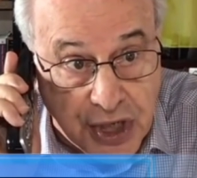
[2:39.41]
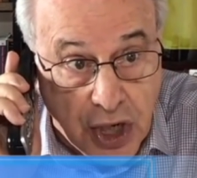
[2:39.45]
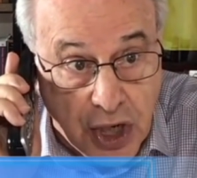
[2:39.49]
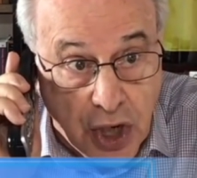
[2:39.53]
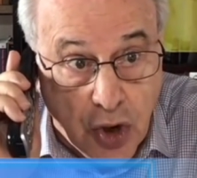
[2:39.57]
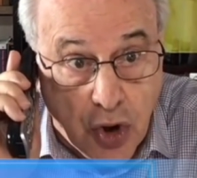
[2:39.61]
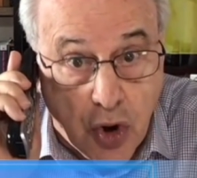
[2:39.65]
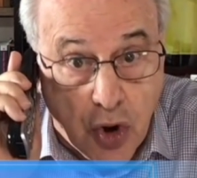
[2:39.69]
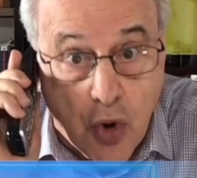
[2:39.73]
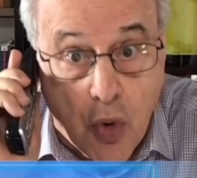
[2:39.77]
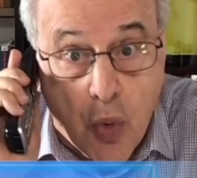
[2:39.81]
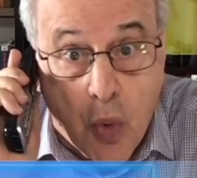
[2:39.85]

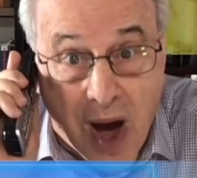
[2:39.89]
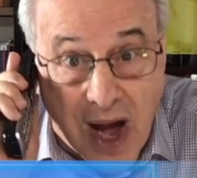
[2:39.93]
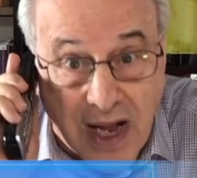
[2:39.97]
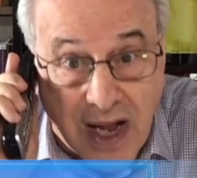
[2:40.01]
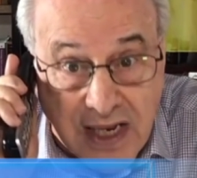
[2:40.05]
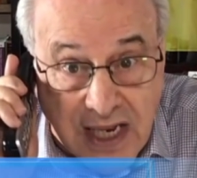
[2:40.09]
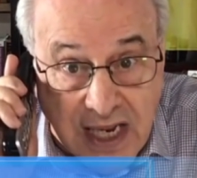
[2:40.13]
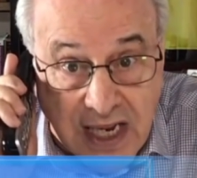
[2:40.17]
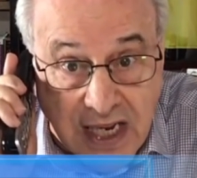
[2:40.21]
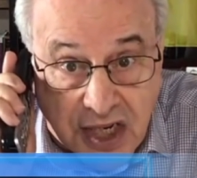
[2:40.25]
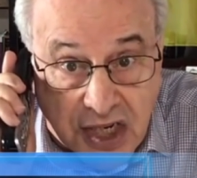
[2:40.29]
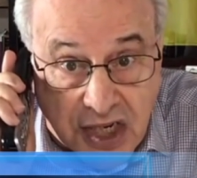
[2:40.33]
who want
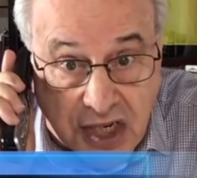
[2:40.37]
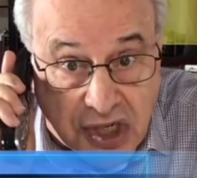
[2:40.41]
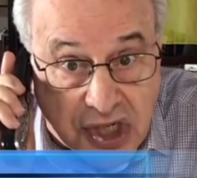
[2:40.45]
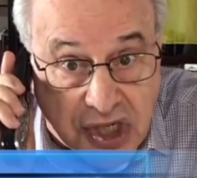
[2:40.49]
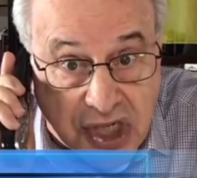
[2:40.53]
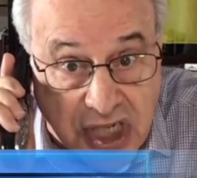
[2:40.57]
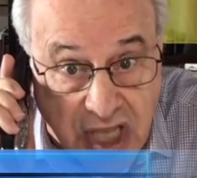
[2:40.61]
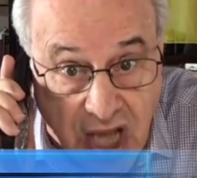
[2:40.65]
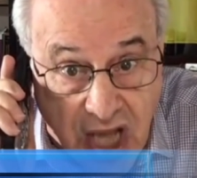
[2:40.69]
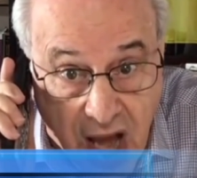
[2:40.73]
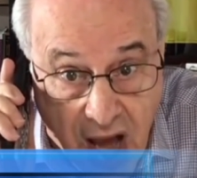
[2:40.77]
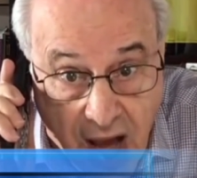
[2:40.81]
it to
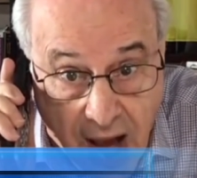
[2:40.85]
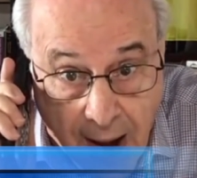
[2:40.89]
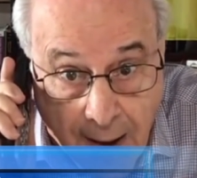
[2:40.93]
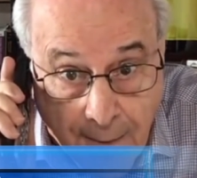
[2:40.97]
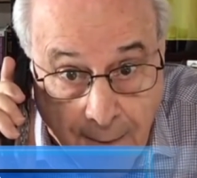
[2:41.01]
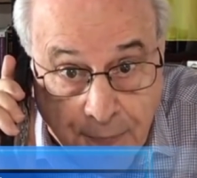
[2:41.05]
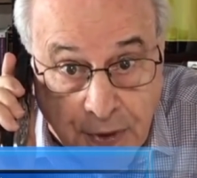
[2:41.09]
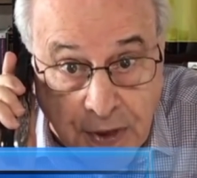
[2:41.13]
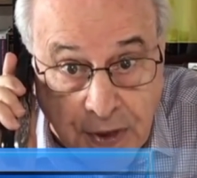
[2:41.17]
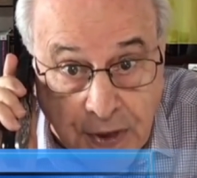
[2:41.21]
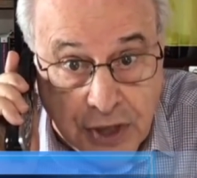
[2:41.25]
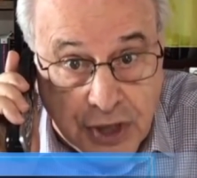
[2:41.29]
stop
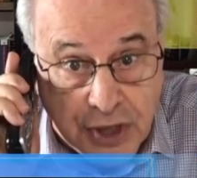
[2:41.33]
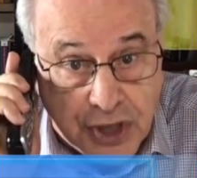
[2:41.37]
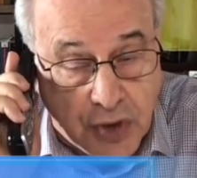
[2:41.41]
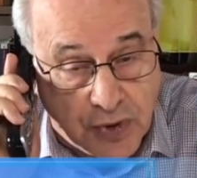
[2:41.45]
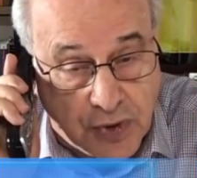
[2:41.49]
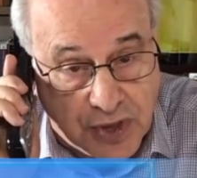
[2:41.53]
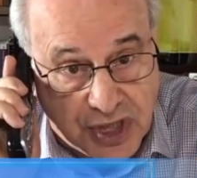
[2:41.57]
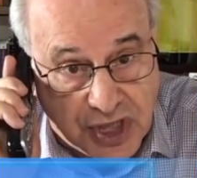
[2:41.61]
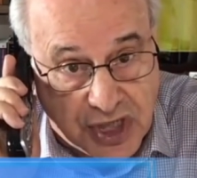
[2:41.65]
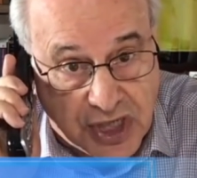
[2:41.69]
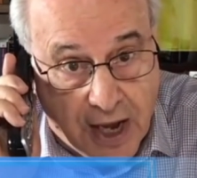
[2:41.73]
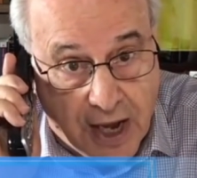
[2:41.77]
so it
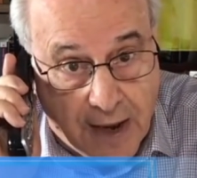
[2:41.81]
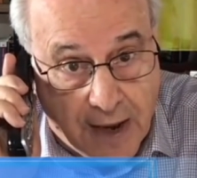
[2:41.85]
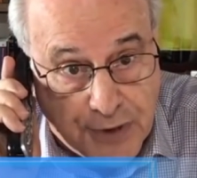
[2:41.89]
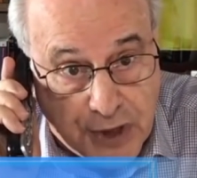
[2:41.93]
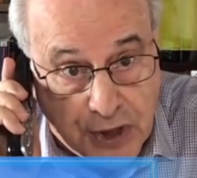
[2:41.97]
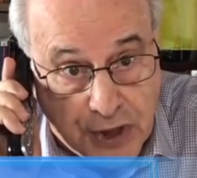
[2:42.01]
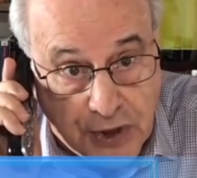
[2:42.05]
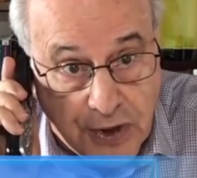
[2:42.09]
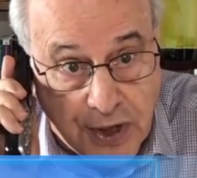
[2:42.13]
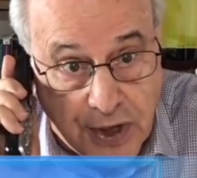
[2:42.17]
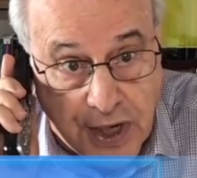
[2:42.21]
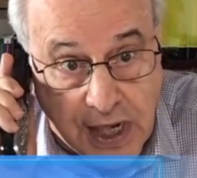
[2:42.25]
stops
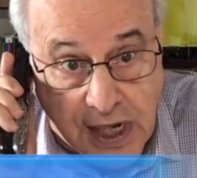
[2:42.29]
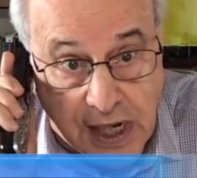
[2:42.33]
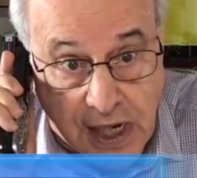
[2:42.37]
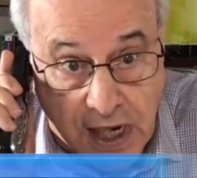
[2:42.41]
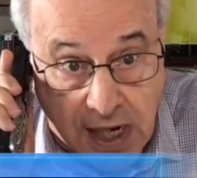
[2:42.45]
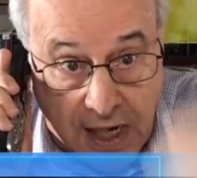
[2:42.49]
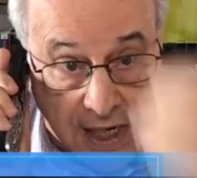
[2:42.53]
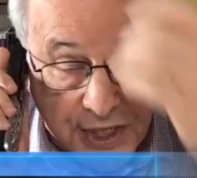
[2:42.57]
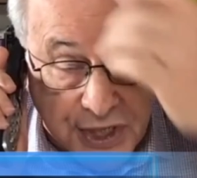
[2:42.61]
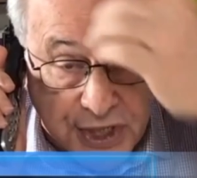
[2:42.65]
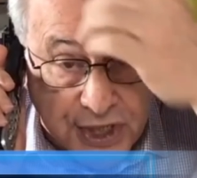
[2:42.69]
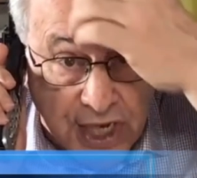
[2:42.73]
hurting
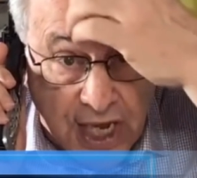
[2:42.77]
us,